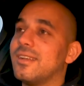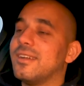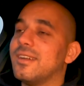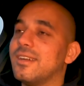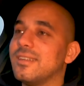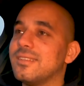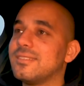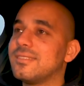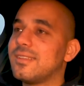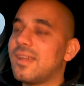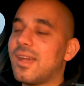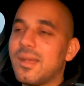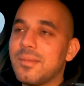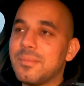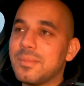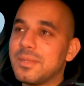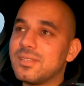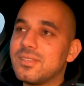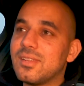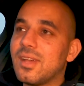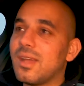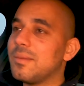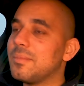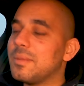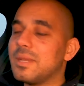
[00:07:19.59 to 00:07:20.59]
And
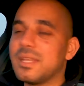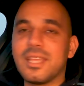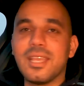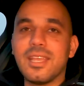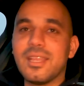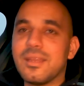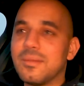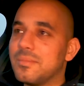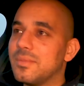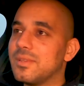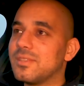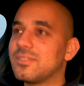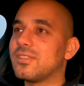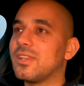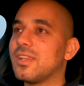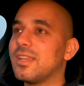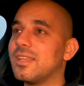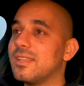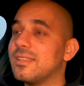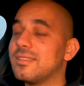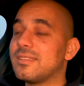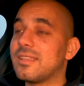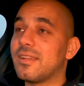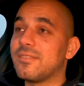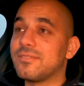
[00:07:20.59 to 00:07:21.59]
time again,
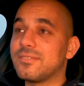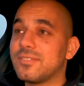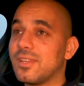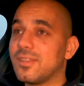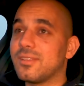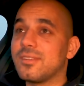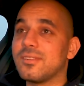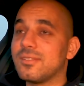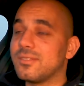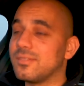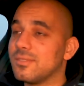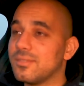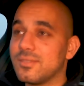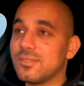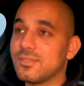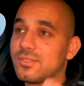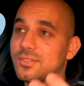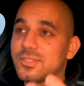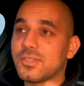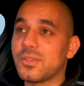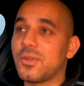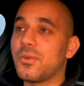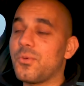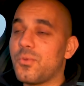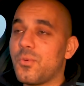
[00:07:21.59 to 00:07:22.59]
Mercedes have done
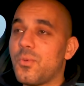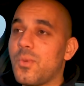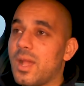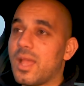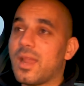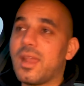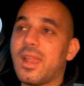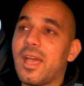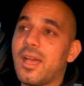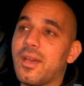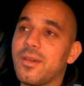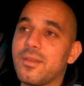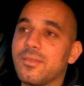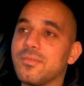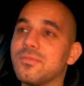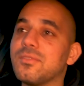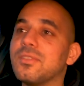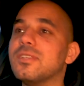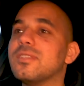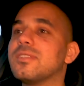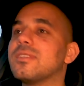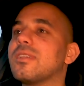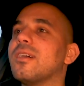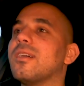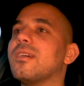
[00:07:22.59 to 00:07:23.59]
so well out of
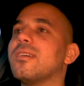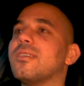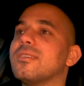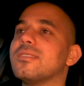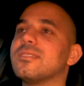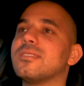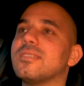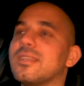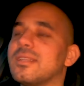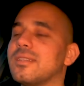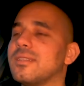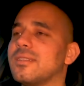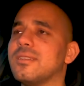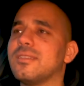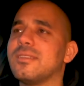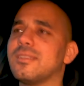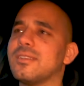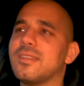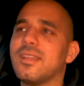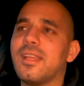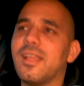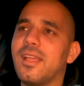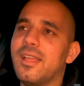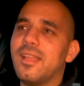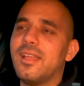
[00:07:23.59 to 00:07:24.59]
these cars, and
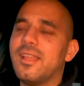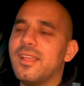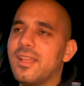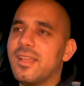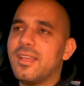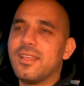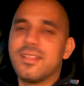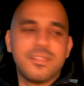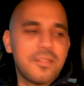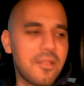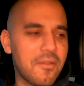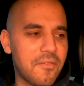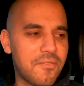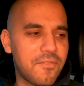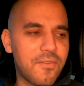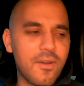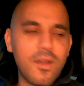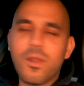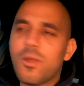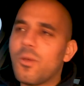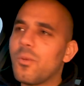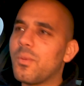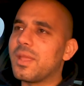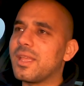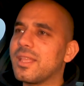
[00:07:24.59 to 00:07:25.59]
the
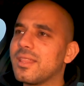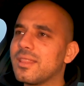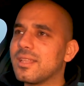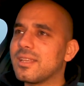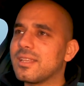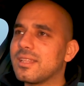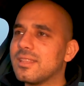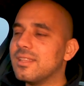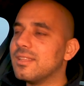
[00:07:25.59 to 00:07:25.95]
following, the